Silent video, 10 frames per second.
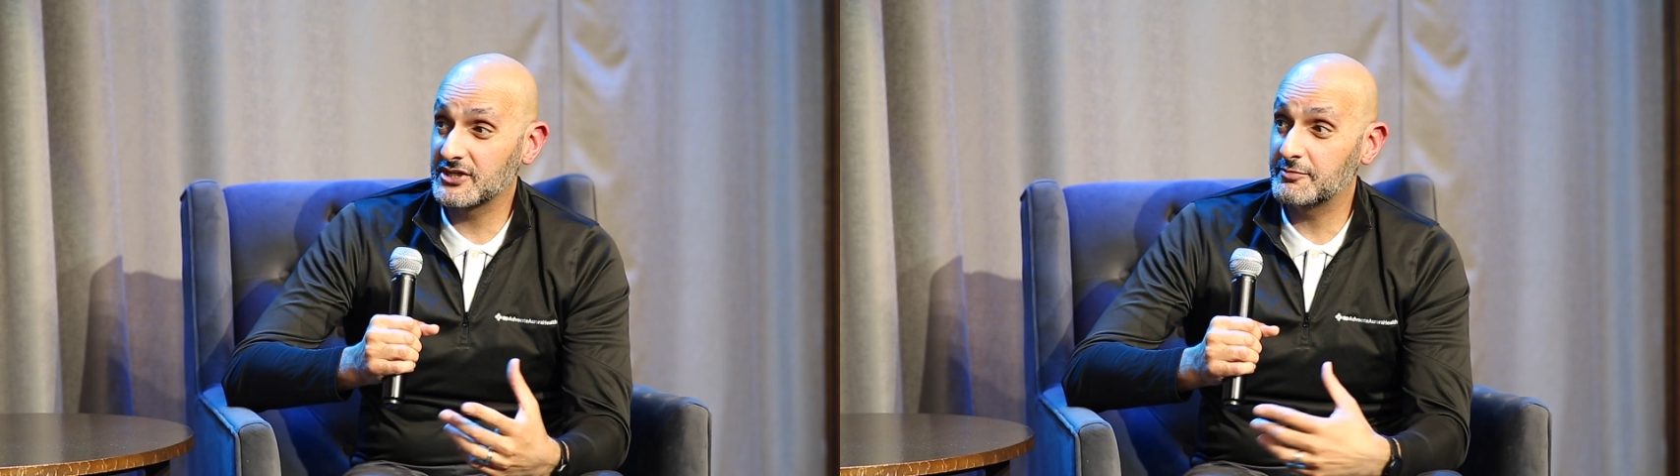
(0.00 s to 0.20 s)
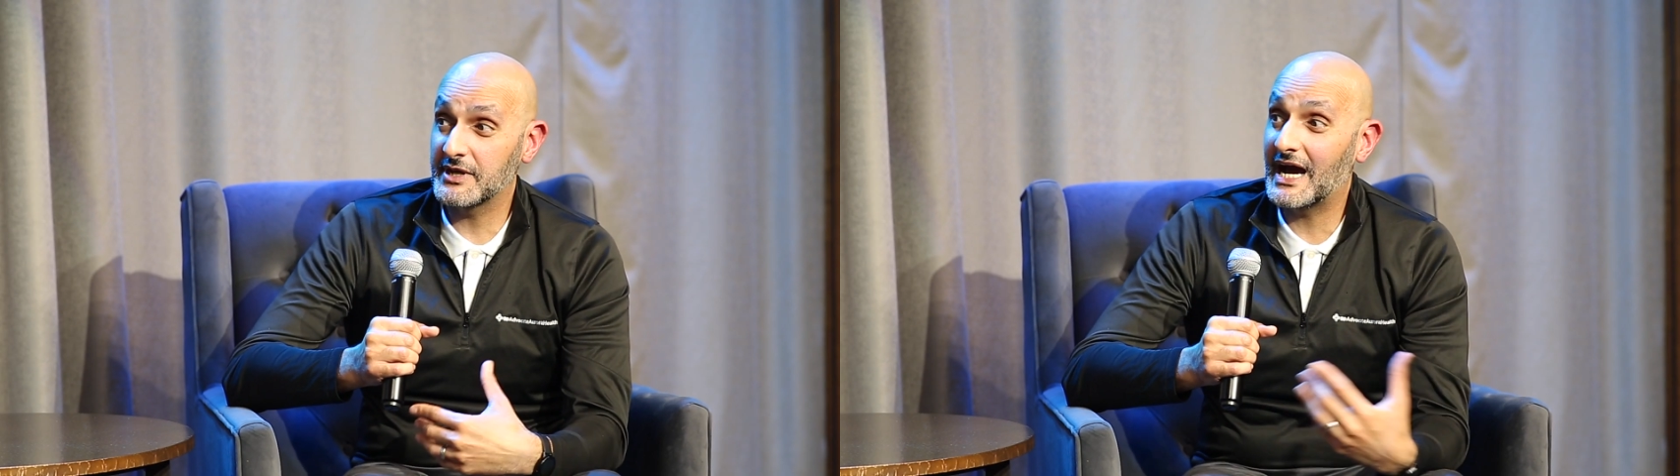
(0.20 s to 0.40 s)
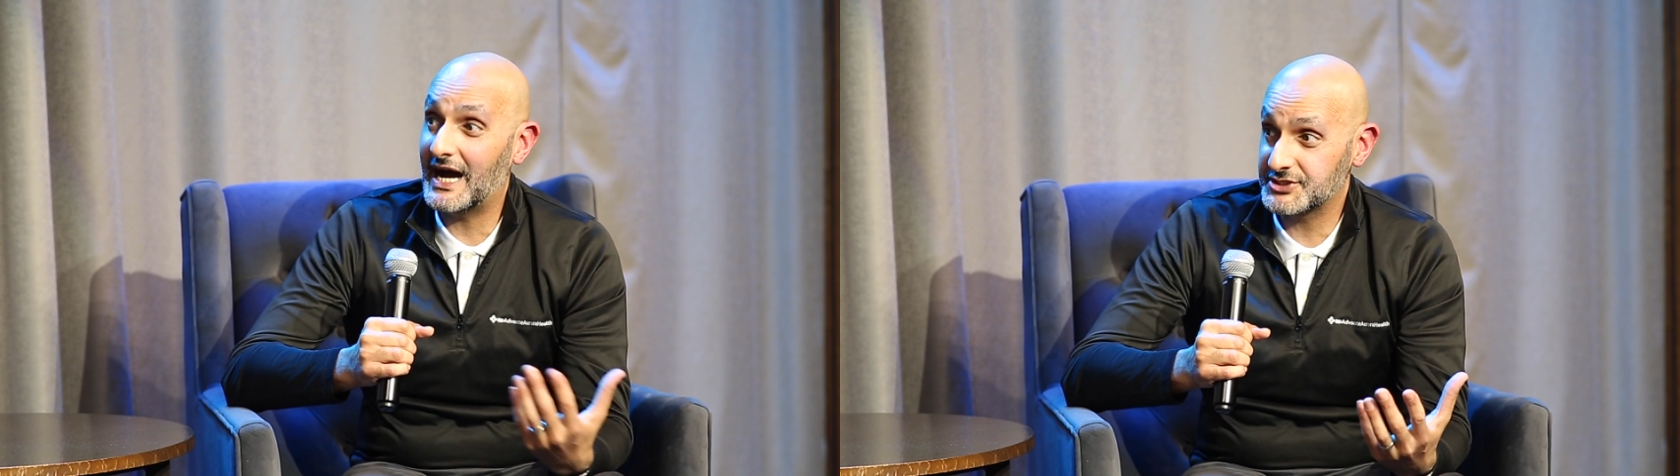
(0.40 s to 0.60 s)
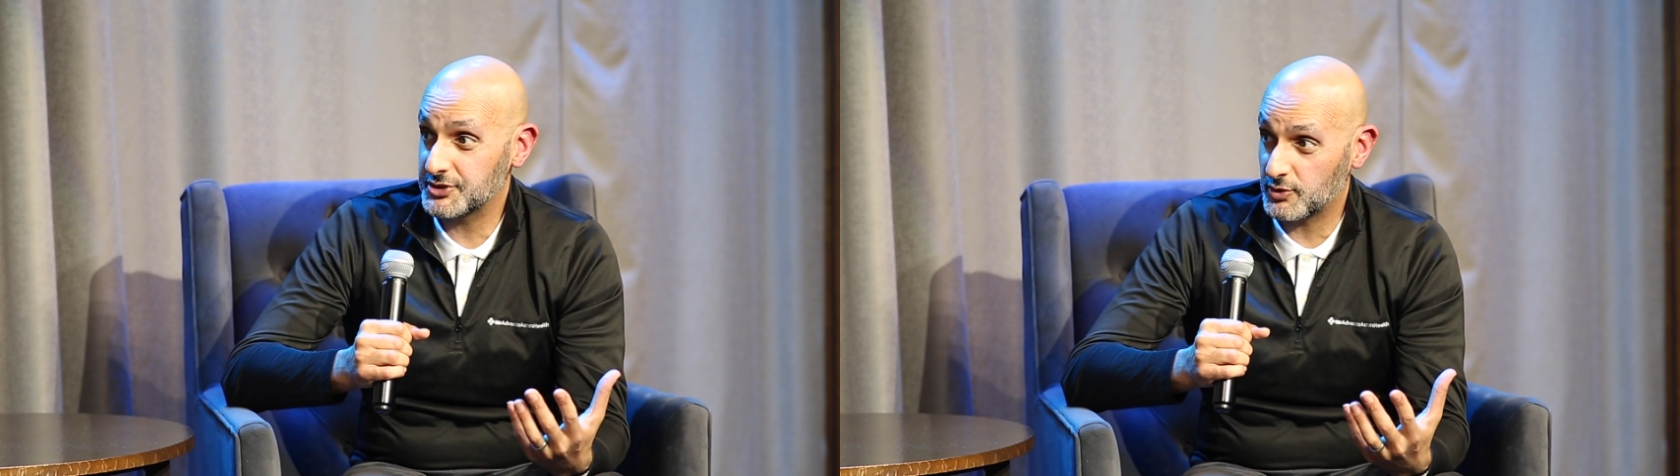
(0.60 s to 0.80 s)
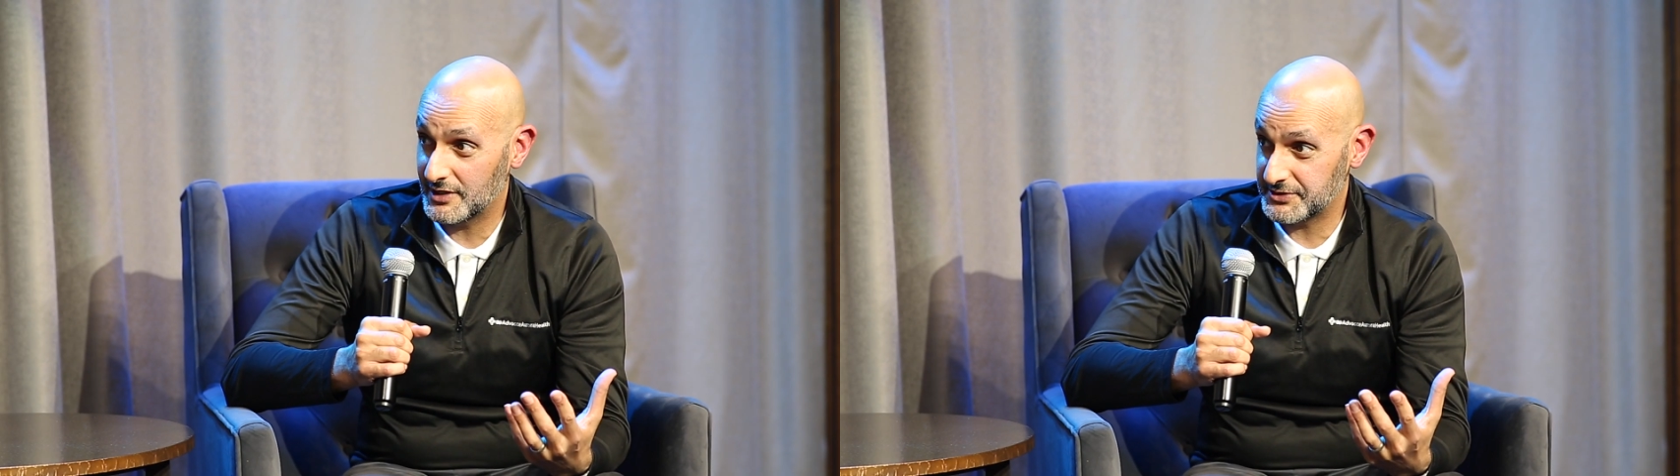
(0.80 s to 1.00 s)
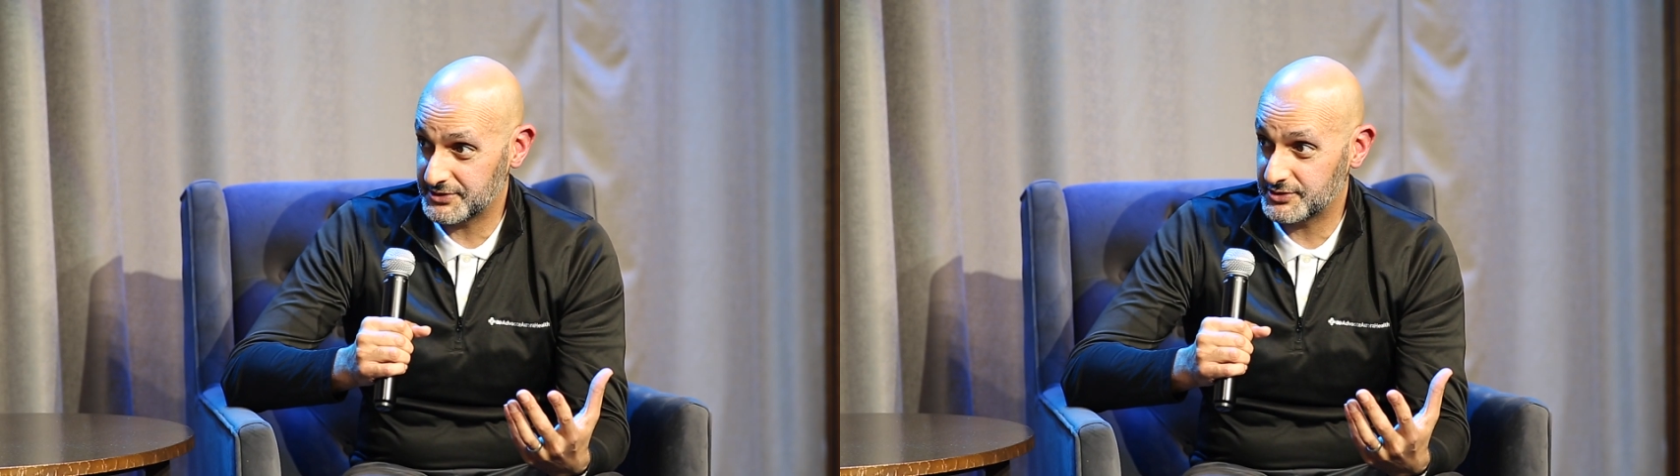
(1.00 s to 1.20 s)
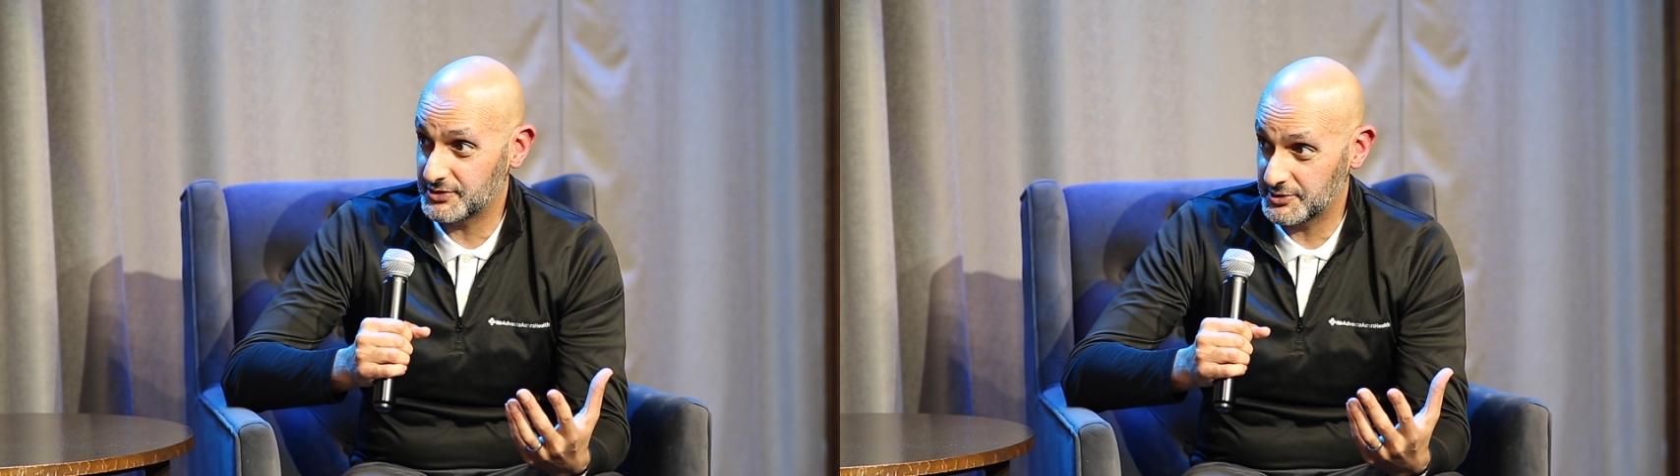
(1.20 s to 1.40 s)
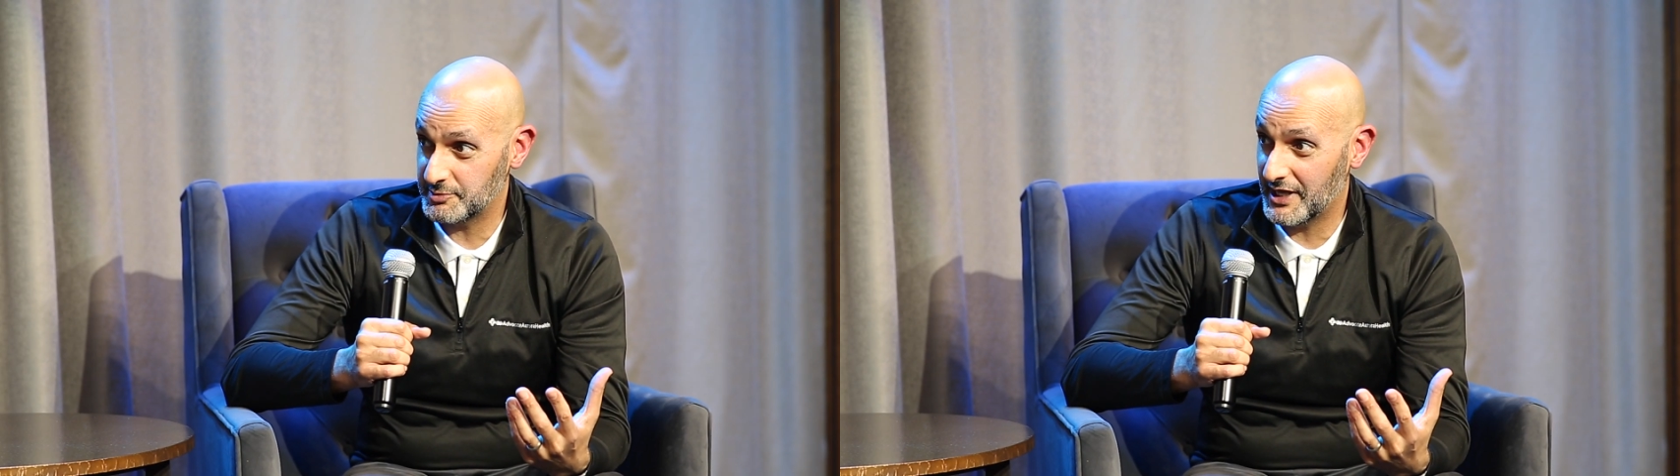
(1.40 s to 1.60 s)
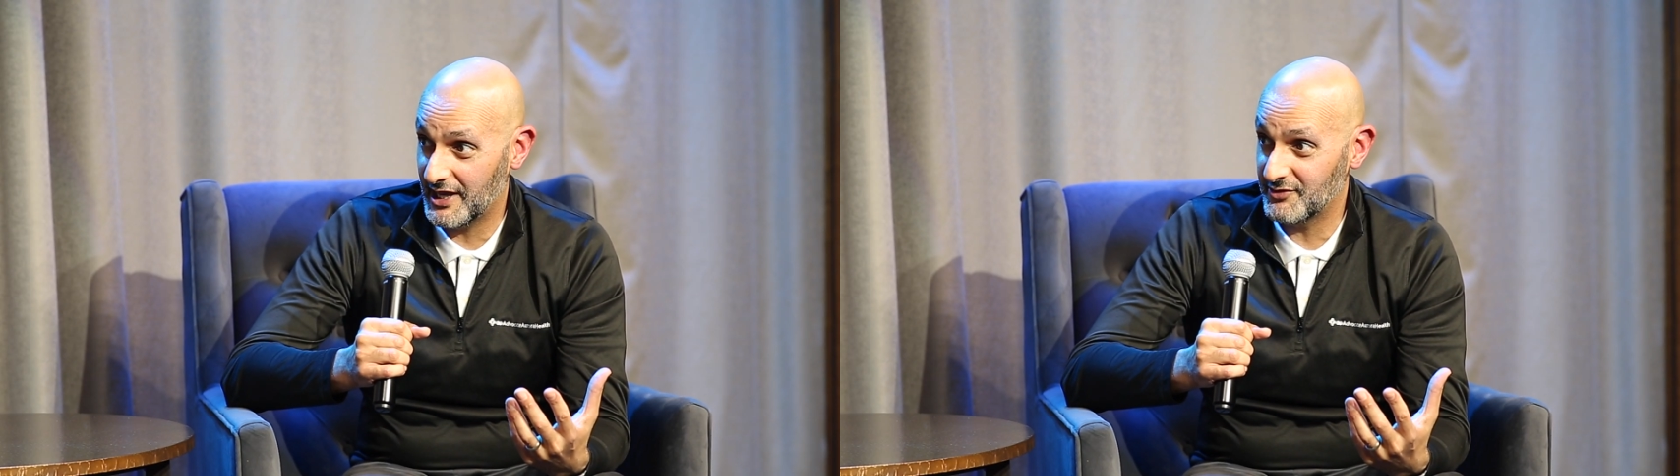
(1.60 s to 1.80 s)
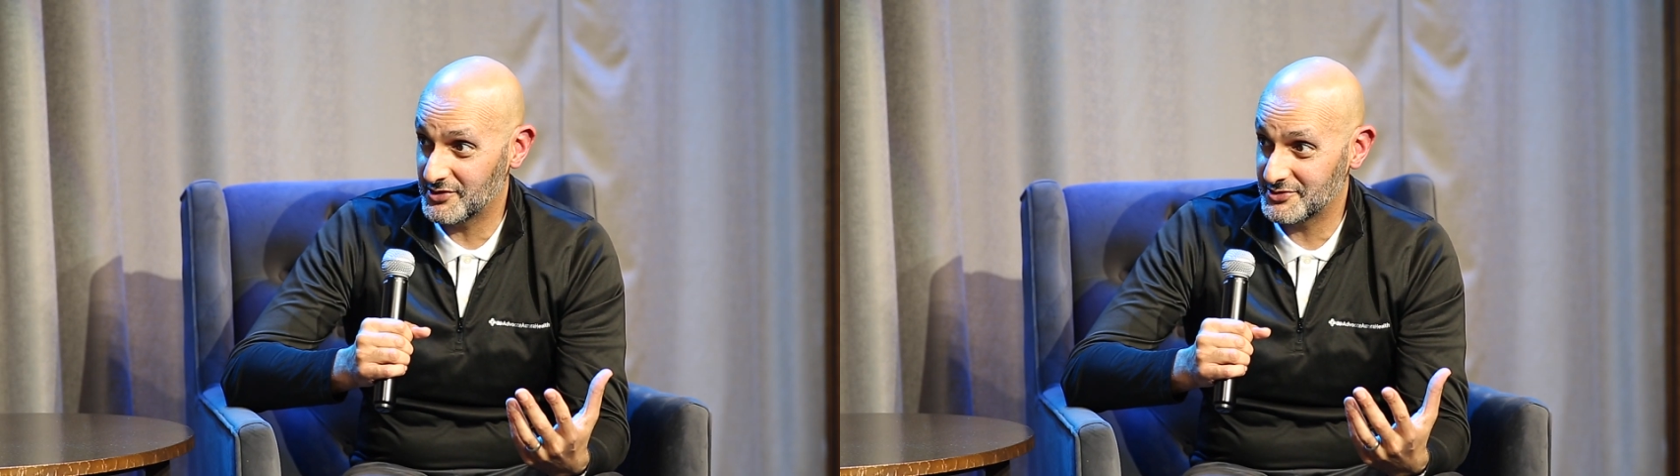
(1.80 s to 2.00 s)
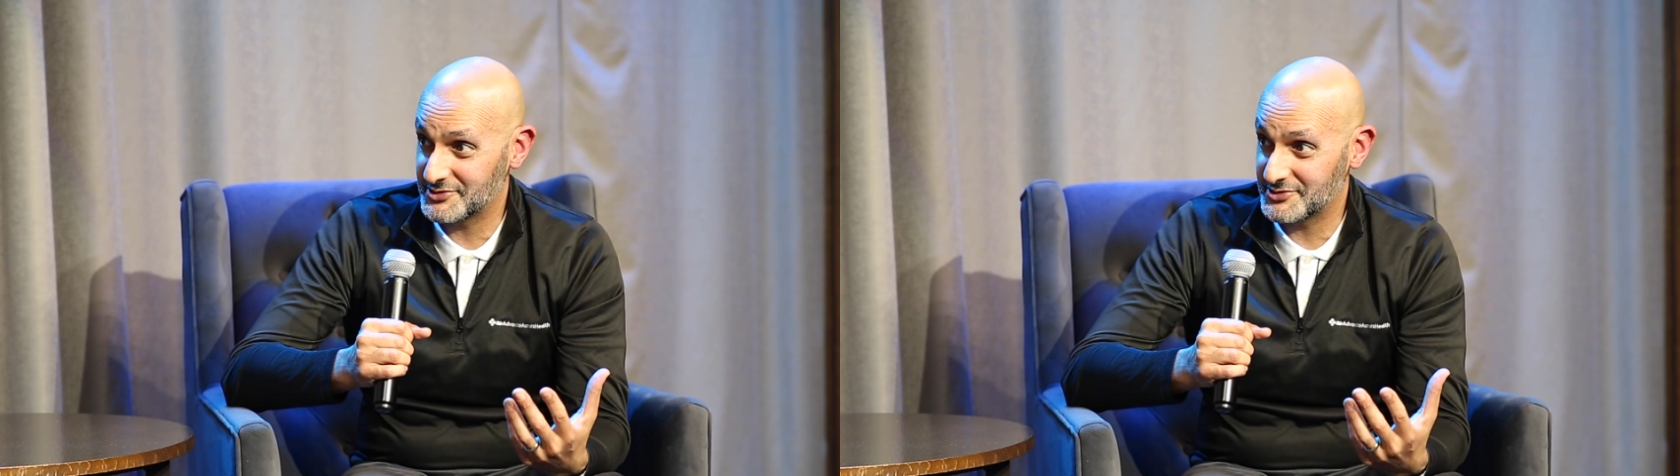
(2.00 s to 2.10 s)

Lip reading: going to be consequences to those behaviors.